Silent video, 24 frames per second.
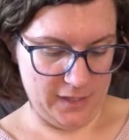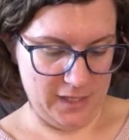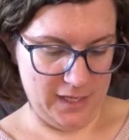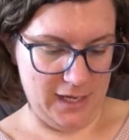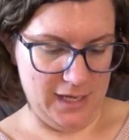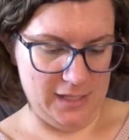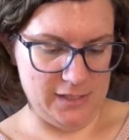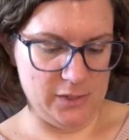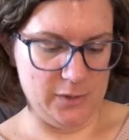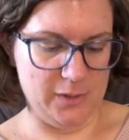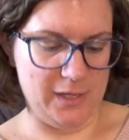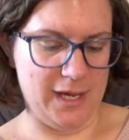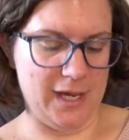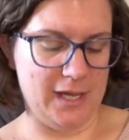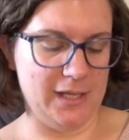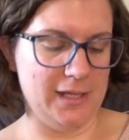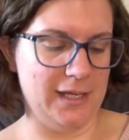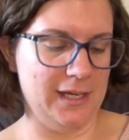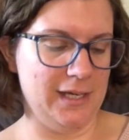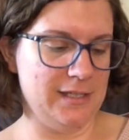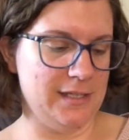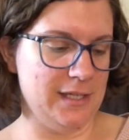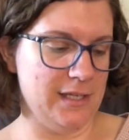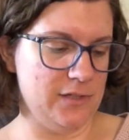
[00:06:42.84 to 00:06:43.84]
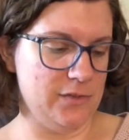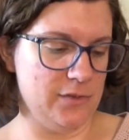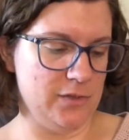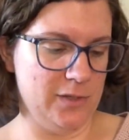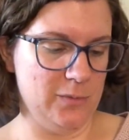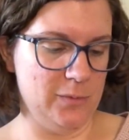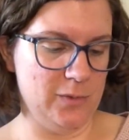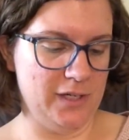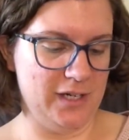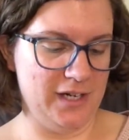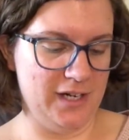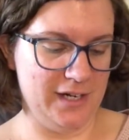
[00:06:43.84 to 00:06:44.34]
And so yeah, like I said, I
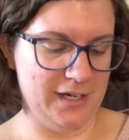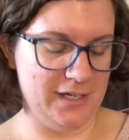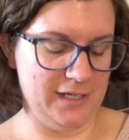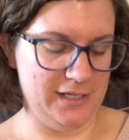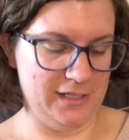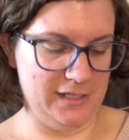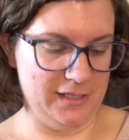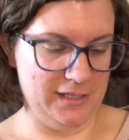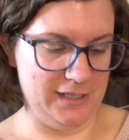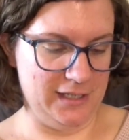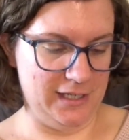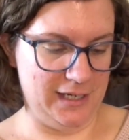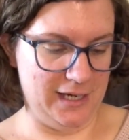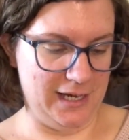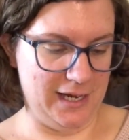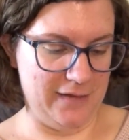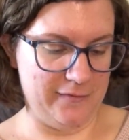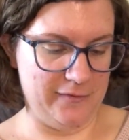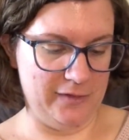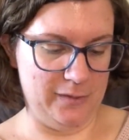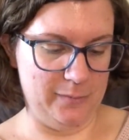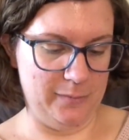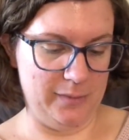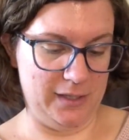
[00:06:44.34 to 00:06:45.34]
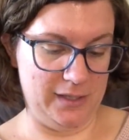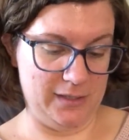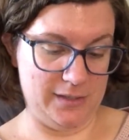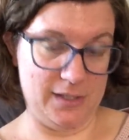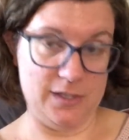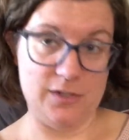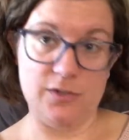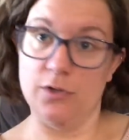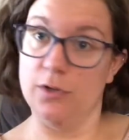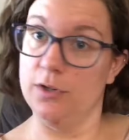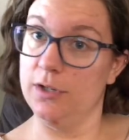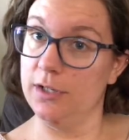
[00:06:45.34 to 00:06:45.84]
started working on it, and then I haven't because I
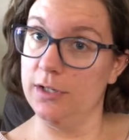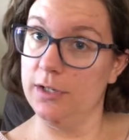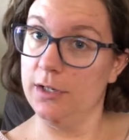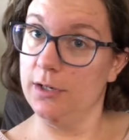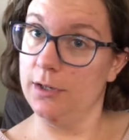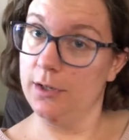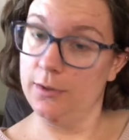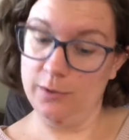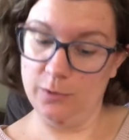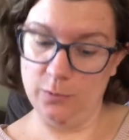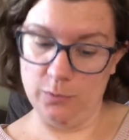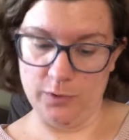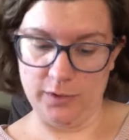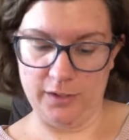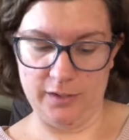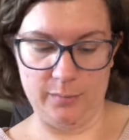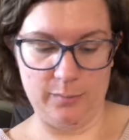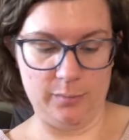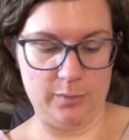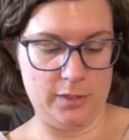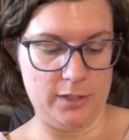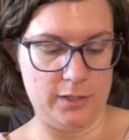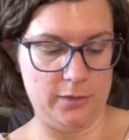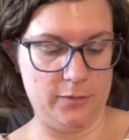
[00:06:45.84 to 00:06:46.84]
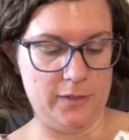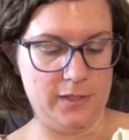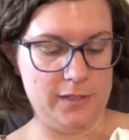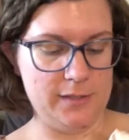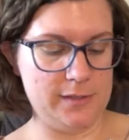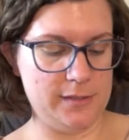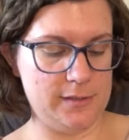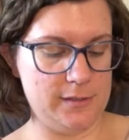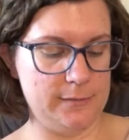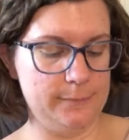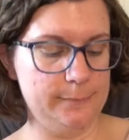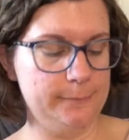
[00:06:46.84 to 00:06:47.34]
started another work in
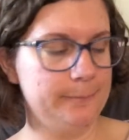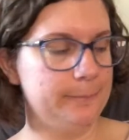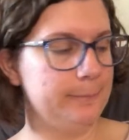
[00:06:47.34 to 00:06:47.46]
progress,